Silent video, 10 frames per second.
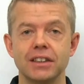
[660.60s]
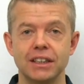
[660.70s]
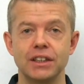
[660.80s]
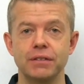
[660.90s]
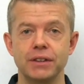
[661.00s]

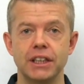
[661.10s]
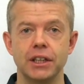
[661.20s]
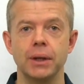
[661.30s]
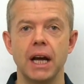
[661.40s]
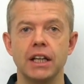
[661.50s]
underneath the
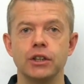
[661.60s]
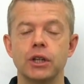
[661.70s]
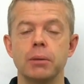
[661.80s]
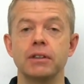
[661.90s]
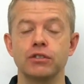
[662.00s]
video. You'll
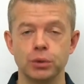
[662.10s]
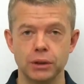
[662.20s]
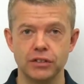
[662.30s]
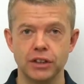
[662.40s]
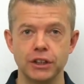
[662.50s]
come over to
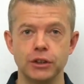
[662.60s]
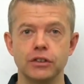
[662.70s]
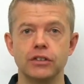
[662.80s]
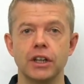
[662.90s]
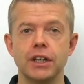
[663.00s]
our site. You
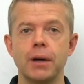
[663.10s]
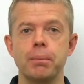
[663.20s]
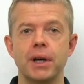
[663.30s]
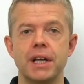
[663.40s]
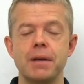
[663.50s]
can sign
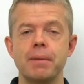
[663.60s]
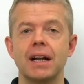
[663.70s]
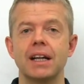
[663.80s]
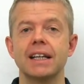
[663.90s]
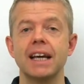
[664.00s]
up by
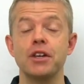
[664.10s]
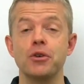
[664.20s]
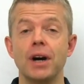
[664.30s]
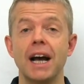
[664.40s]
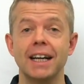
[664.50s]
email and get
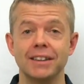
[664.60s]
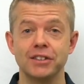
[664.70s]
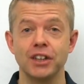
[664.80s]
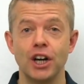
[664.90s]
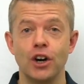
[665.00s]
your
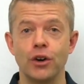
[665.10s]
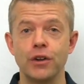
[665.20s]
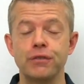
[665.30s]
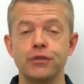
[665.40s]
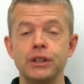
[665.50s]
hands on
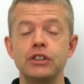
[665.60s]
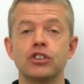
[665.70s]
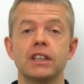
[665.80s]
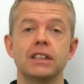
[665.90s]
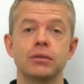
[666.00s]
a free
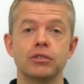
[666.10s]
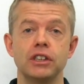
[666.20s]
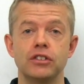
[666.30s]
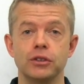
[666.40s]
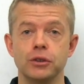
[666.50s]
training
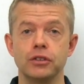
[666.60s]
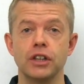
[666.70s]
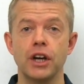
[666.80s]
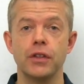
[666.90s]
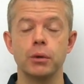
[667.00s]

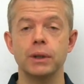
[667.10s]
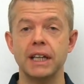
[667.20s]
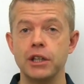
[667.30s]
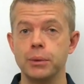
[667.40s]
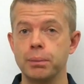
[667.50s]
resource that will
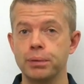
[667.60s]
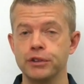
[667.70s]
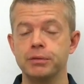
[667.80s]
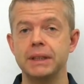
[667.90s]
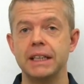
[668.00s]
get you
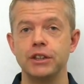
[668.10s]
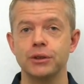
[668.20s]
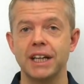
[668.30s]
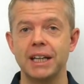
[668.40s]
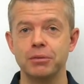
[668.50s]
improvement in
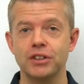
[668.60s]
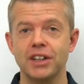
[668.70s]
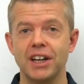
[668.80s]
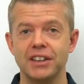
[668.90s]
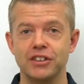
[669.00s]
your game
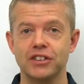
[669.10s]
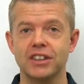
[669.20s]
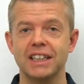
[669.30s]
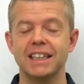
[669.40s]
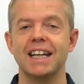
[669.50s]
tonight. Just
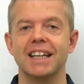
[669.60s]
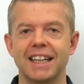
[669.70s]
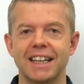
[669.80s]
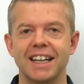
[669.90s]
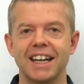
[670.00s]
click that
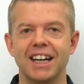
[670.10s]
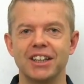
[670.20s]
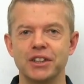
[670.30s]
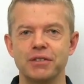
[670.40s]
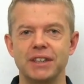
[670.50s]
link
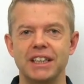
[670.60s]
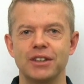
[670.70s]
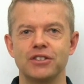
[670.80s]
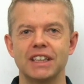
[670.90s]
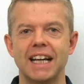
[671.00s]
under the
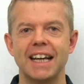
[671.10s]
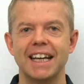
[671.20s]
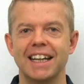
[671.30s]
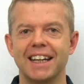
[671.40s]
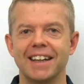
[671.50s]
video to get
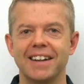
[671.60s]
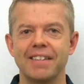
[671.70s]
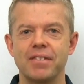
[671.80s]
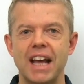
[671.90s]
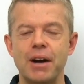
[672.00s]
it.
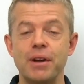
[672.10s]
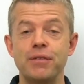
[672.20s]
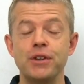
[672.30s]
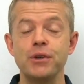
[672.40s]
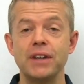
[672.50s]
Now,
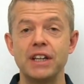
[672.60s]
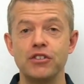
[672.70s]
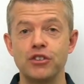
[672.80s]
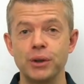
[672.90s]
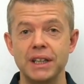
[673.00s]
if you've
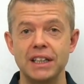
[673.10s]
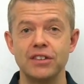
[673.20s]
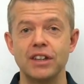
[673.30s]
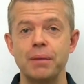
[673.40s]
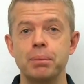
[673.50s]
enjoyed
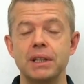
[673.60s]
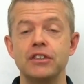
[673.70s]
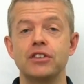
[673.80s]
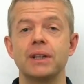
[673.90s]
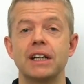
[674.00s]
this, then
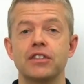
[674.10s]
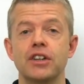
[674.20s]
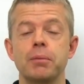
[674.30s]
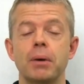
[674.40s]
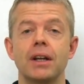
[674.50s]
please do let us
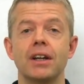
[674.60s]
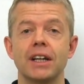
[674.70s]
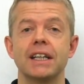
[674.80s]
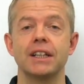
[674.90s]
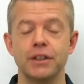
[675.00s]
know by
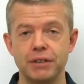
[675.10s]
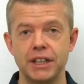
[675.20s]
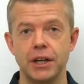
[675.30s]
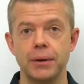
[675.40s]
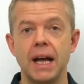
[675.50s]
liking the
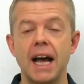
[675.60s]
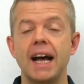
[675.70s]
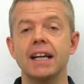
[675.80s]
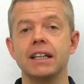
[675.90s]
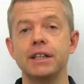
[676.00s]
video
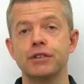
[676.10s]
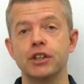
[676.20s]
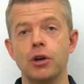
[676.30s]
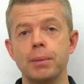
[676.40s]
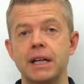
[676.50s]
and leave a
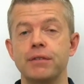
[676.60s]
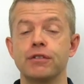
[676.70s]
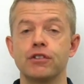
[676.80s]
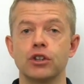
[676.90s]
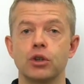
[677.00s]
comment. If
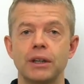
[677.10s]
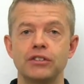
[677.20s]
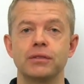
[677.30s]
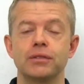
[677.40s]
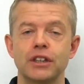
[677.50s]
you've got a
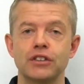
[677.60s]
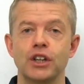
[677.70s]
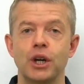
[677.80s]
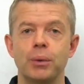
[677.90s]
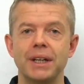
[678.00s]
question for
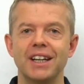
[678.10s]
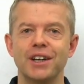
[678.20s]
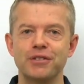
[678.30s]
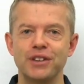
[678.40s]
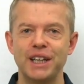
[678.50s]
us, we'd
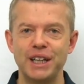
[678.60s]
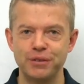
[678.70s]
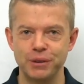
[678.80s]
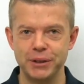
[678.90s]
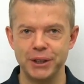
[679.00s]
love to hear
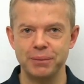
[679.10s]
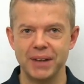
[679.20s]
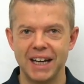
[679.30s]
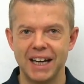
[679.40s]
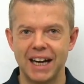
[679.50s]
from you.
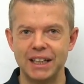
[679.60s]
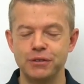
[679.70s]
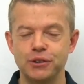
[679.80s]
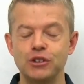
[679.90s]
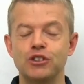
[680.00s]
And
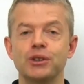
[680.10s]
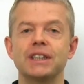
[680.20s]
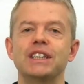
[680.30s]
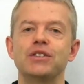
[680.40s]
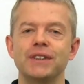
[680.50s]
if you're
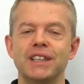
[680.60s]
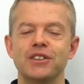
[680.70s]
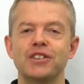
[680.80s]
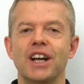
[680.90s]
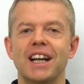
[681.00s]
enjoying these
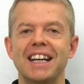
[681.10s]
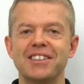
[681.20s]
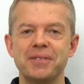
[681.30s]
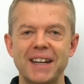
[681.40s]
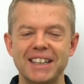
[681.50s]
videos,
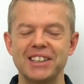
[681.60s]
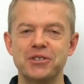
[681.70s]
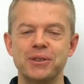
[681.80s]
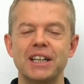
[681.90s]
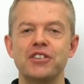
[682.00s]
let's make
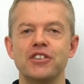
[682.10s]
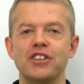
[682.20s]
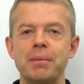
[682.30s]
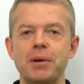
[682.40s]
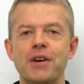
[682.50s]
this
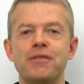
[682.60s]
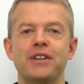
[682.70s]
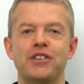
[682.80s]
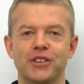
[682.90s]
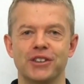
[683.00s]
relationship
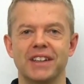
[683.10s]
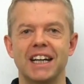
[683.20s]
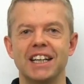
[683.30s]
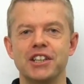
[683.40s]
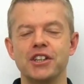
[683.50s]
official.
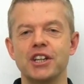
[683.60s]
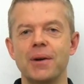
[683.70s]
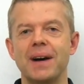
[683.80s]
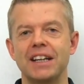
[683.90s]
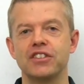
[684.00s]
You can
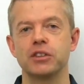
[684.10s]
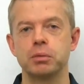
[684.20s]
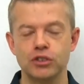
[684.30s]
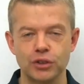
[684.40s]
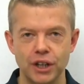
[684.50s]
go ahead and
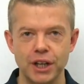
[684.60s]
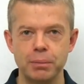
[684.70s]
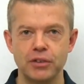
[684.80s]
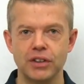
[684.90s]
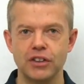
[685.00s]

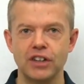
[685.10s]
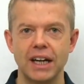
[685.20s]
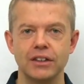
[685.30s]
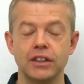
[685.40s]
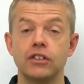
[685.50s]
subscribe to the
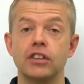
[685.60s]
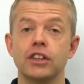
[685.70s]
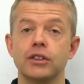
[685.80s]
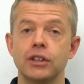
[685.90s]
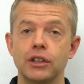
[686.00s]
channel and
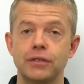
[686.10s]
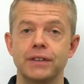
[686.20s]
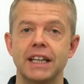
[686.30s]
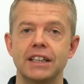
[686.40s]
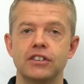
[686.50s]
turn on
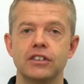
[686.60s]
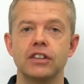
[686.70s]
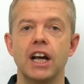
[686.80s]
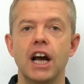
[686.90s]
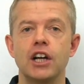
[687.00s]

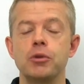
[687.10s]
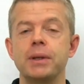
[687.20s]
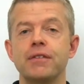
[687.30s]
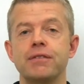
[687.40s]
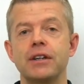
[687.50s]
notifications, and you'll
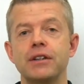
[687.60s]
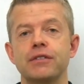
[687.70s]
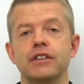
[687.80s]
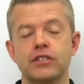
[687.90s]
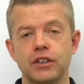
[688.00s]
be the very
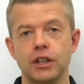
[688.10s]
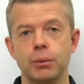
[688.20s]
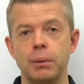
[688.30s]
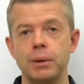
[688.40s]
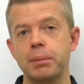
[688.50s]
first to know
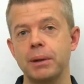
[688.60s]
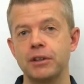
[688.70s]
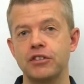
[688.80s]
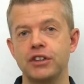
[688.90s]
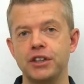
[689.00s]
when we
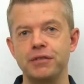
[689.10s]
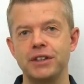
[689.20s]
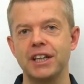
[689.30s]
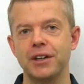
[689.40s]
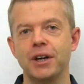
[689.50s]
publish a new
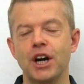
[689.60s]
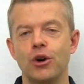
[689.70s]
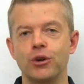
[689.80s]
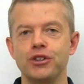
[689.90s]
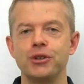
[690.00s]
video
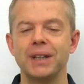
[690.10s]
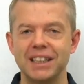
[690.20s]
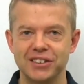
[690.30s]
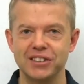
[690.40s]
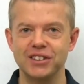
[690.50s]
or new
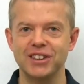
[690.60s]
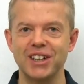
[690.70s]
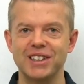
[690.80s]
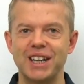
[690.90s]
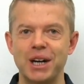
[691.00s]
lesson
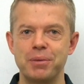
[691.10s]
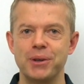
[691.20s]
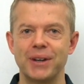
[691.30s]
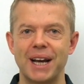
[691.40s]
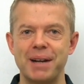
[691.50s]
designed to help
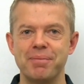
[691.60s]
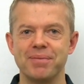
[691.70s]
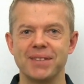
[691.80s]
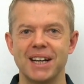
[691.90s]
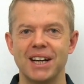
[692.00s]
your game.
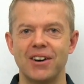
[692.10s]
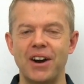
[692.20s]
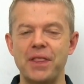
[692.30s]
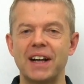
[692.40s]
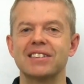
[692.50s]
All
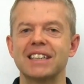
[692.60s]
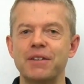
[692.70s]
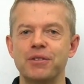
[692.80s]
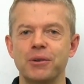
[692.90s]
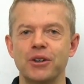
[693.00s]
right, thanks
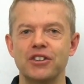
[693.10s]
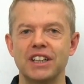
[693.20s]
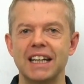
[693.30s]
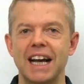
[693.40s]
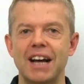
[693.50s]
again for
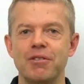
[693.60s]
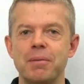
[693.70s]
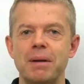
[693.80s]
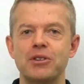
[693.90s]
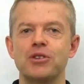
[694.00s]
watching, and
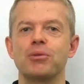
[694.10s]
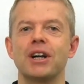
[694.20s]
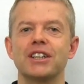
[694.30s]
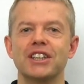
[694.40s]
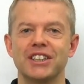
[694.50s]
remember to
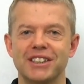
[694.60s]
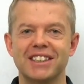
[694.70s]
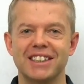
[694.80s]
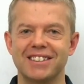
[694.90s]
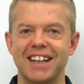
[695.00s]
run good,
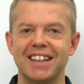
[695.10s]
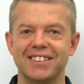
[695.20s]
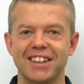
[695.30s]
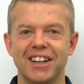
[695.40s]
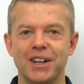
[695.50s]
because
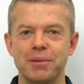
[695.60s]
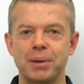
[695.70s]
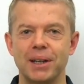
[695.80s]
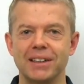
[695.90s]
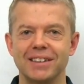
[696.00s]
that's the hard
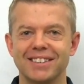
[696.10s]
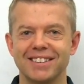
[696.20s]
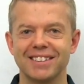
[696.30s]
part.